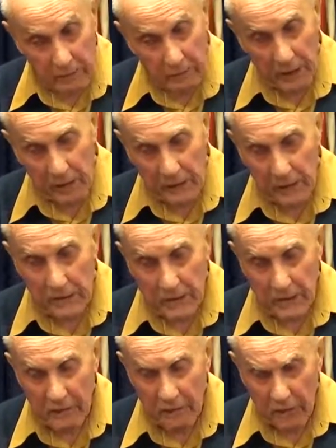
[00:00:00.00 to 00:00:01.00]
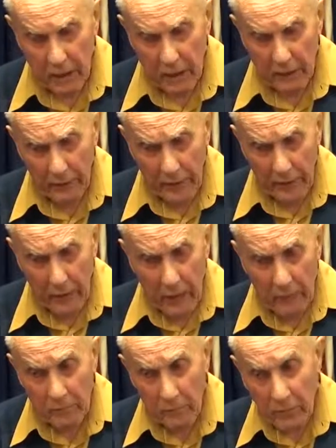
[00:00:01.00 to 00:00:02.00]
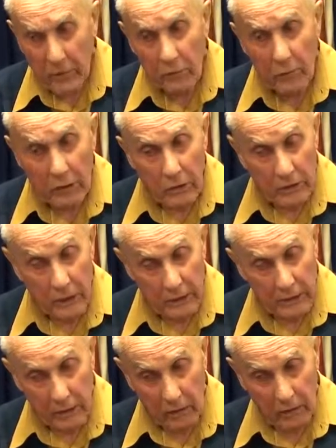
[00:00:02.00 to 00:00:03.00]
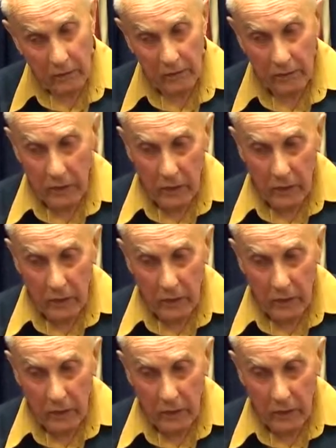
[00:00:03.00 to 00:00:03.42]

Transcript: the plane in safely on that. But we knew we could not take off.